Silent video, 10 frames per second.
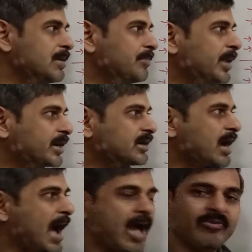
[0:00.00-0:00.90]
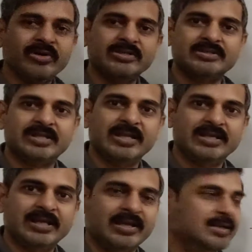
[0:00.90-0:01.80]
But I would say
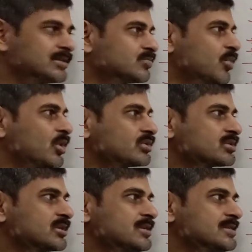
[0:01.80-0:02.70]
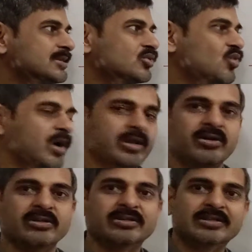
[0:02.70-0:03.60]
take this most recent quarter of